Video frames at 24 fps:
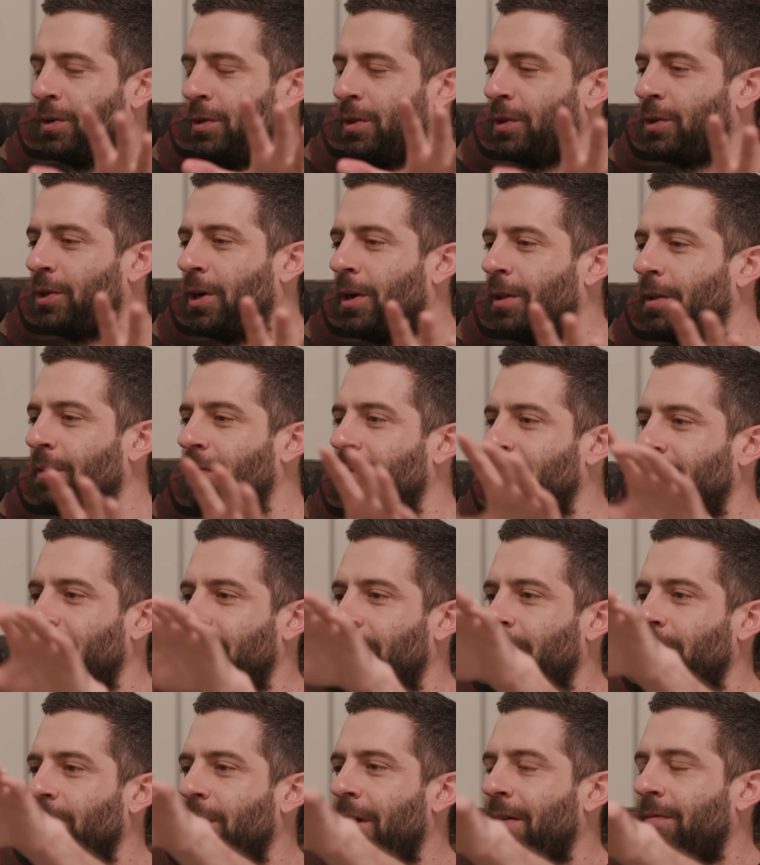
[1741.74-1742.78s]
in the Charli
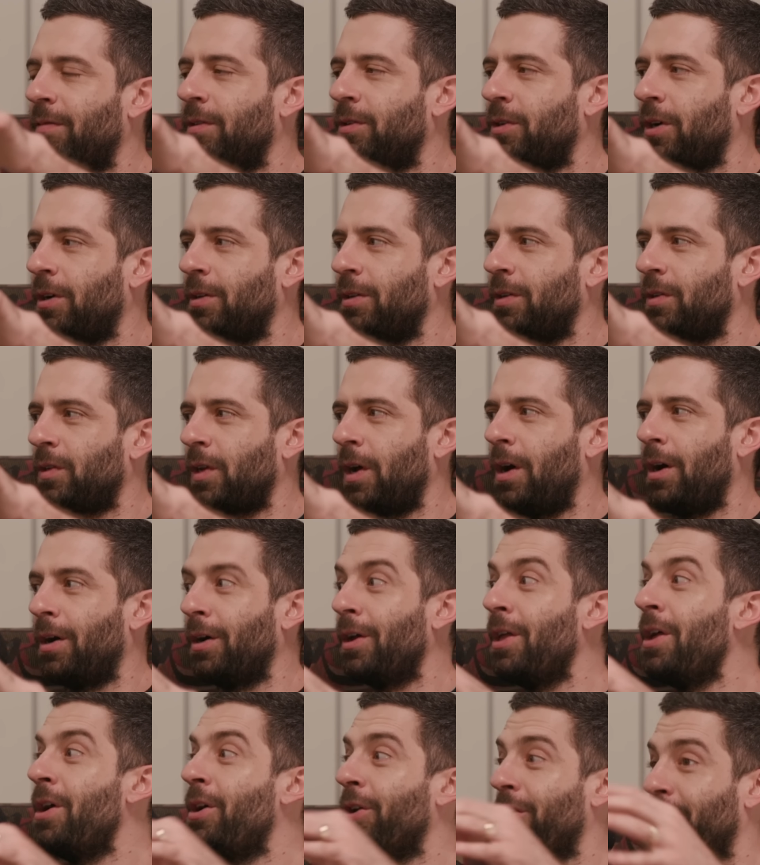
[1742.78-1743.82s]
video, you have the Charli song,
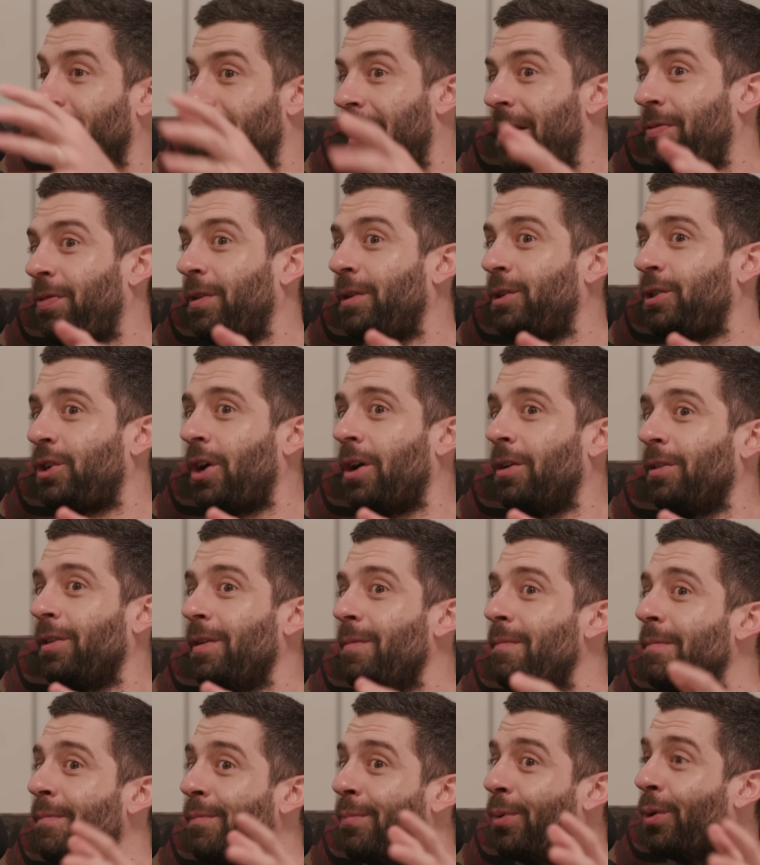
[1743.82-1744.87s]
you're at the Charli
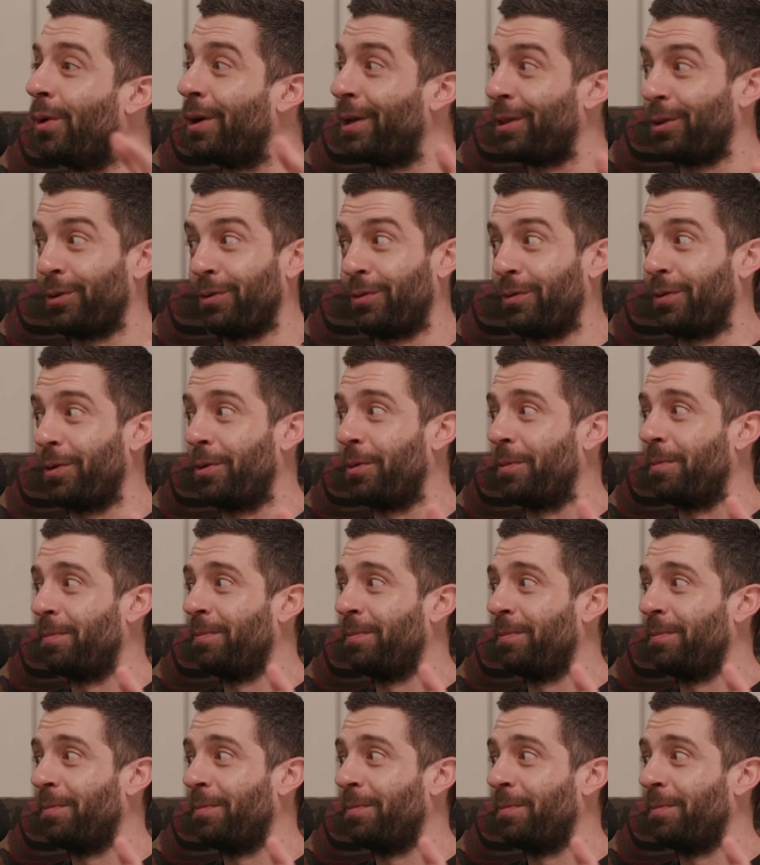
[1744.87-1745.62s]
boiler room.